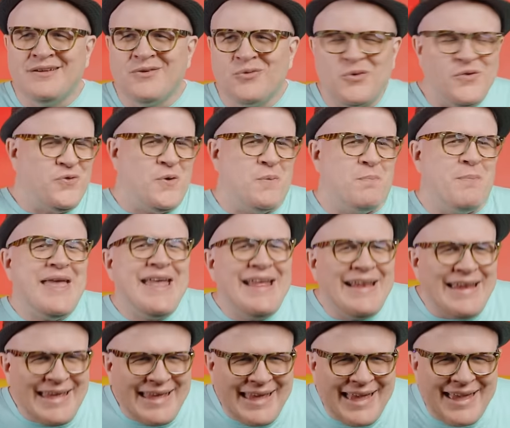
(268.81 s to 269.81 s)
with their
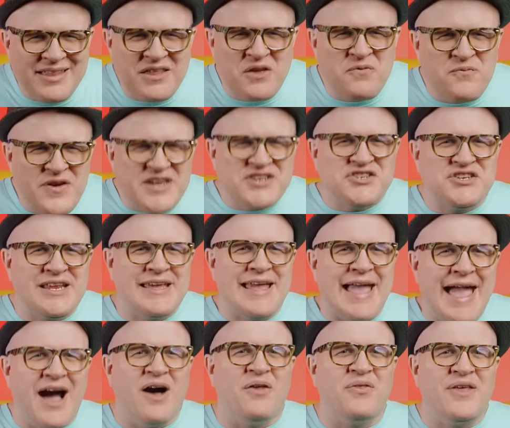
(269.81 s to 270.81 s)
meaning and envisioning
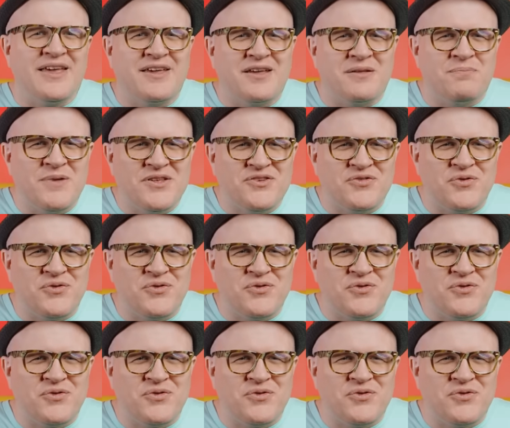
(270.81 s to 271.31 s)
how they could be